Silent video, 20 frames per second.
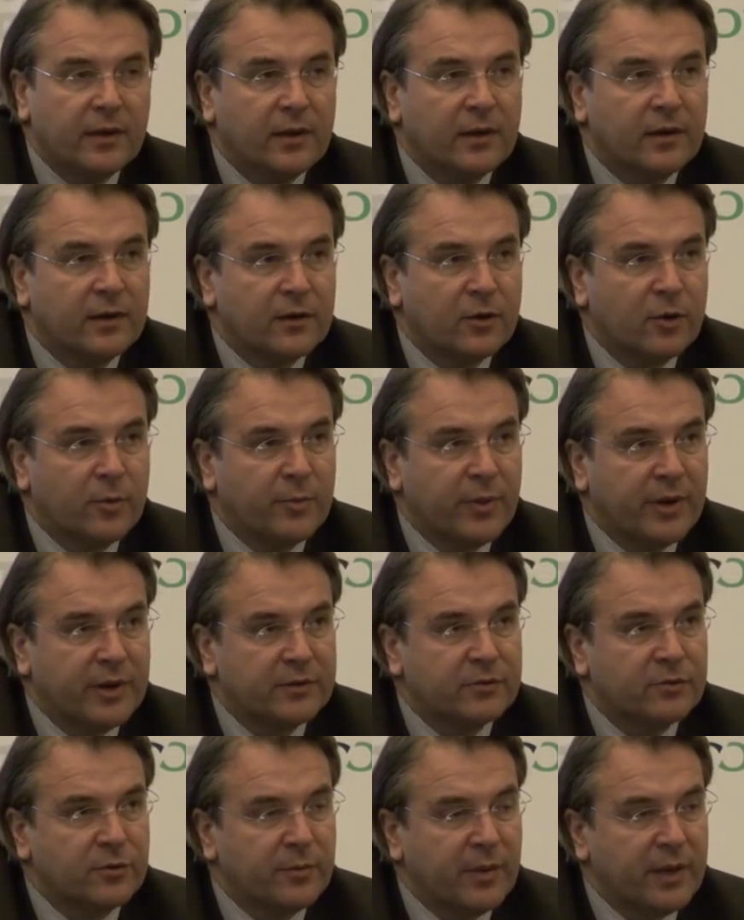uh,
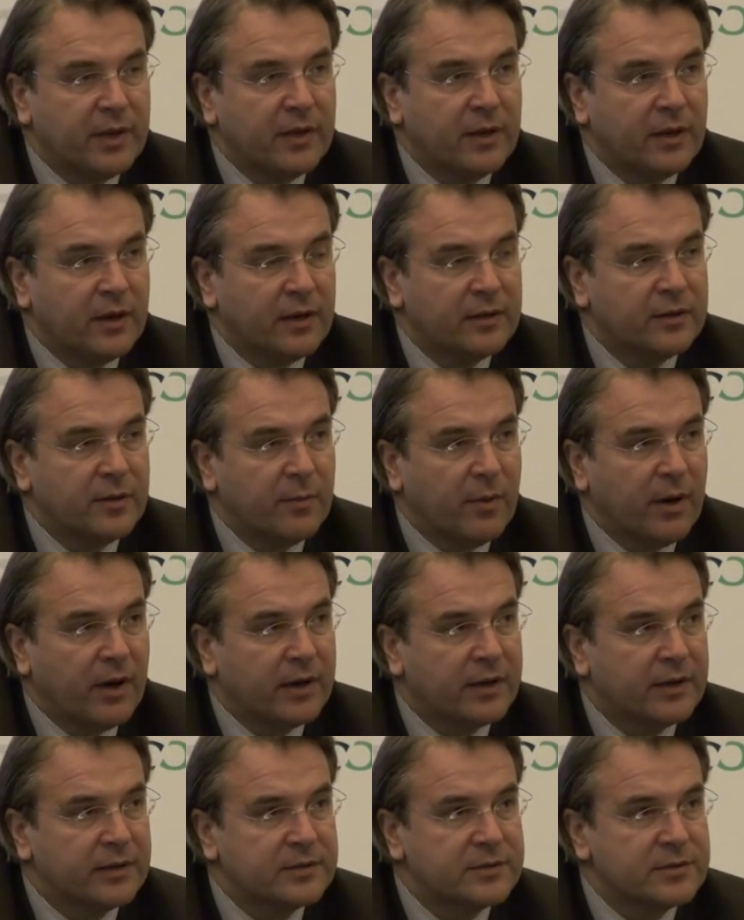compared to many other
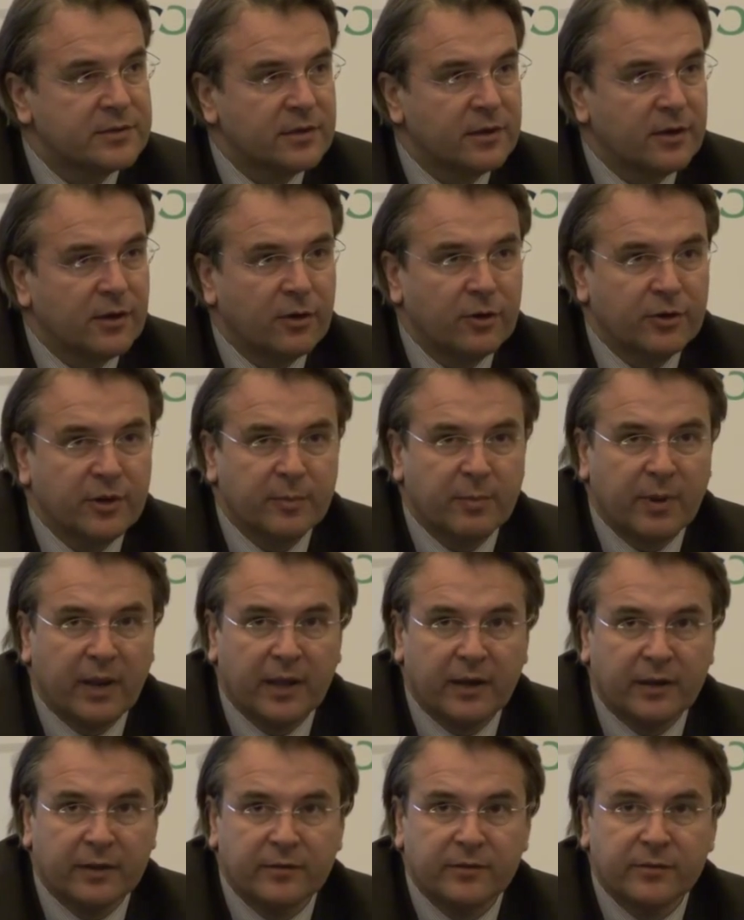markets uh, on the
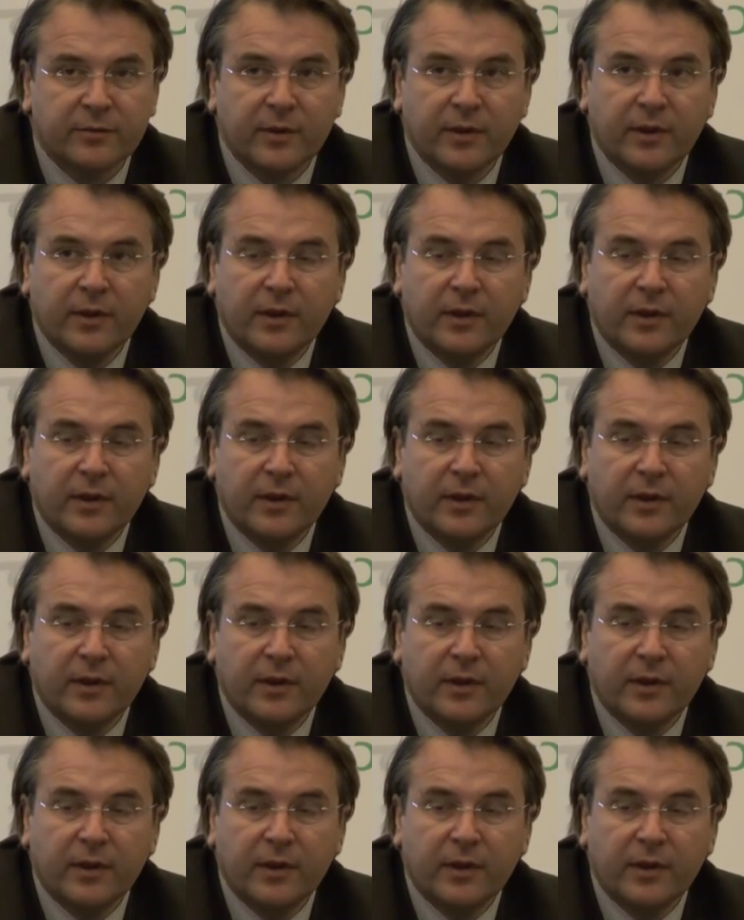planet.